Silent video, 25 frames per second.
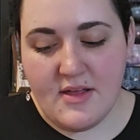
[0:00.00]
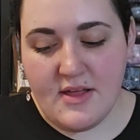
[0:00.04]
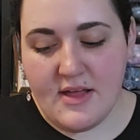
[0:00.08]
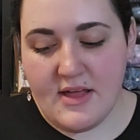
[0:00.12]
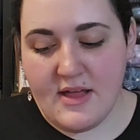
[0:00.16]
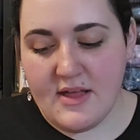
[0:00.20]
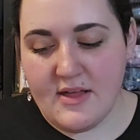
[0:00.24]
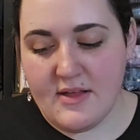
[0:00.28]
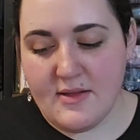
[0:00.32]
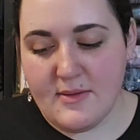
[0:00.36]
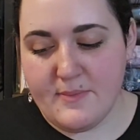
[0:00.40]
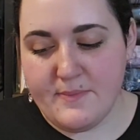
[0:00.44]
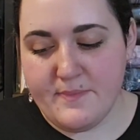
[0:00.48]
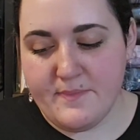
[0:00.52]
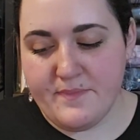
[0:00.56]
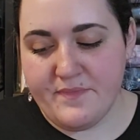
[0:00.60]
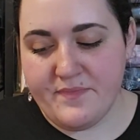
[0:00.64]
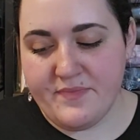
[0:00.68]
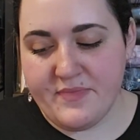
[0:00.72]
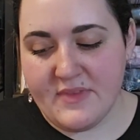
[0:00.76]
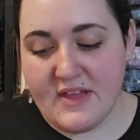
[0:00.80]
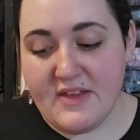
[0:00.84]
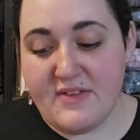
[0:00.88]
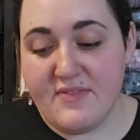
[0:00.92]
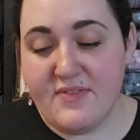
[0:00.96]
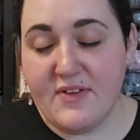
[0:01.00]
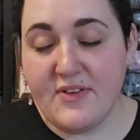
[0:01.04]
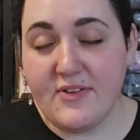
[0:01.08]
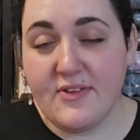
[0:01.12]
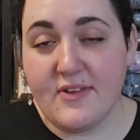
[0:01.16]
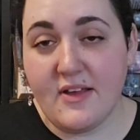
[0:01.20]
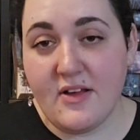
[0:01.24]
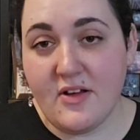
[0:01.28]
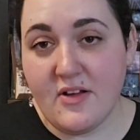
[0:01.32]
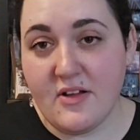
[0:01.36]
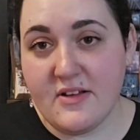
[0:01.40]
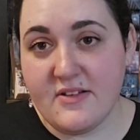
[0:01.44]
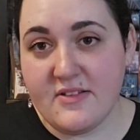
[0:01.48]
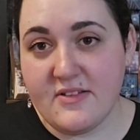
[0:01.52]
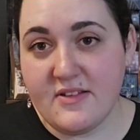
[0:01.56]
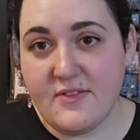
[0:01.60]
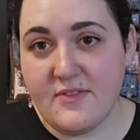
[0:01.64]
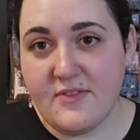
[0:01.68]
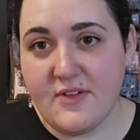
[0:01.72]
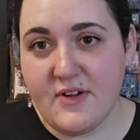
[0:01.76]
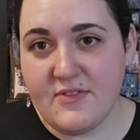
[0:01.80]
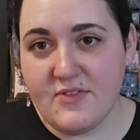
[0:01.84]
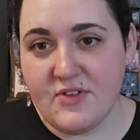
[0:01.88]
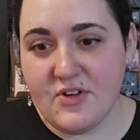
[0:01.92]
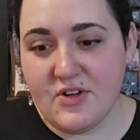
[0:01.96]
Um, it feels like honestly
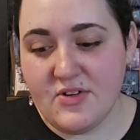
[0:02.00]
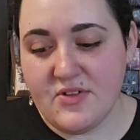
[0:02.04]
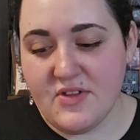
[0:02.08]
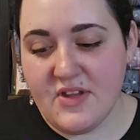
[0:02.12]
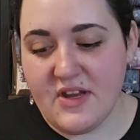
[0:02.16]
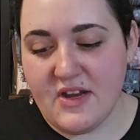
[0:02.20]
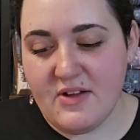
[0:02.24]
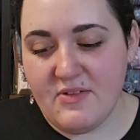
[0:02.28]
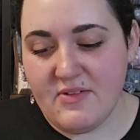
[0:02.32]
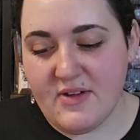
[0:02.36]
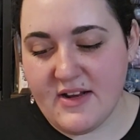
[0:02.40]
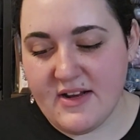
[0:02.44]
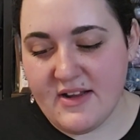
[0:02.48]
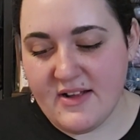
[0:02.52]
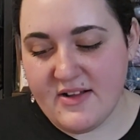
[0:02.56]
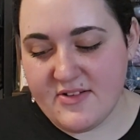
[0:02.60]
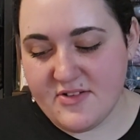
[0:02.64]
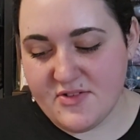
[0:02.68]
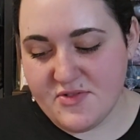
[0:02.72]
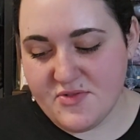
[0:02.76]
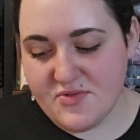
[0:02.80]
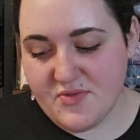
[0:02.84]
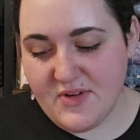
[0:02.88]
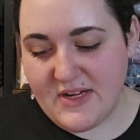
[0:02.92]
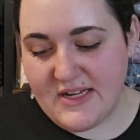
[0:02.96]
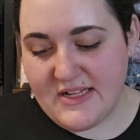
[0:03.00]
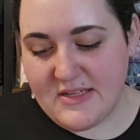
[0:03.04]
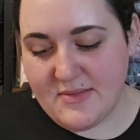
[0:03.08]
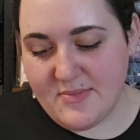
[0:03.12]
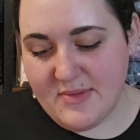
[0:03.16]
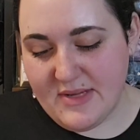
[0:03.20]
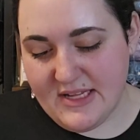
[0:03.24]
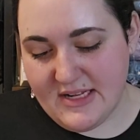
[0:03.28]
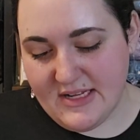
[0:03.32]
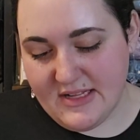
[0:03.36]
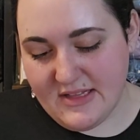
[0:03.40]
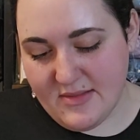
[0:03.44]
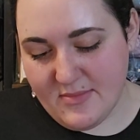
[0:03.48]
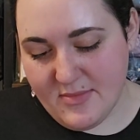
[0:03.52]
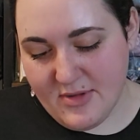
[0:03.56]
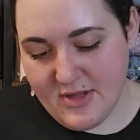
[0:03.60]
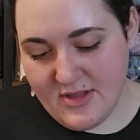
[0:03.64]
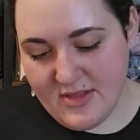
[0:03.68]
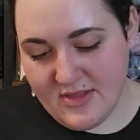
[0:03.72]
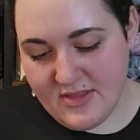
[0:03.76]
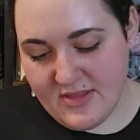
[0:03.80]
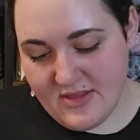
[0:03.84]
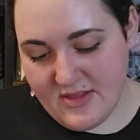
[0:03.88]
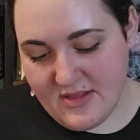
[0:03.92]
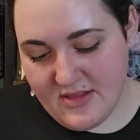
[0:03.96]
forever ago that I read it because it was right at the beginning of the
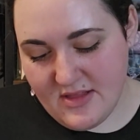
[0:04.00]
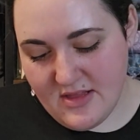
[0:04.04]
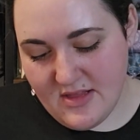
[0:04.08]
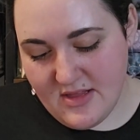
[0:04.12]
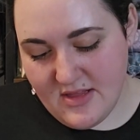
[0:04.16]
month.